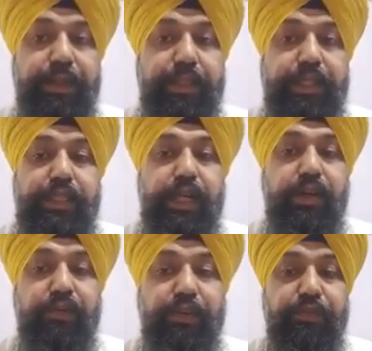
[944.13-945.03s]
this kind
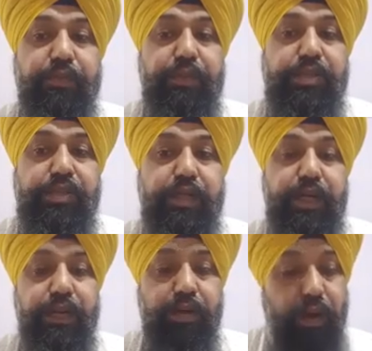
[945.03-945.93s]
of information
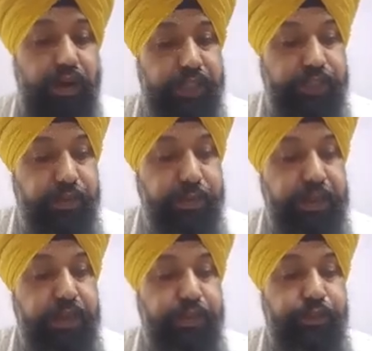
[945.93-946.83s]
and knowledge
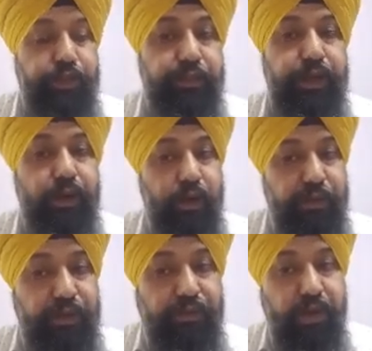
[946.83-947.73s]
should be
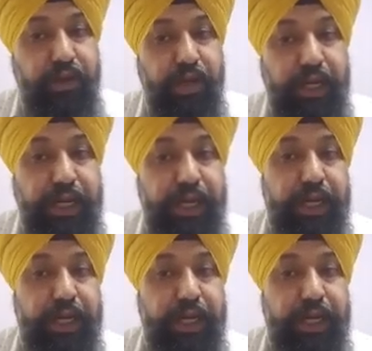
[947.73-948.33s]
open for all,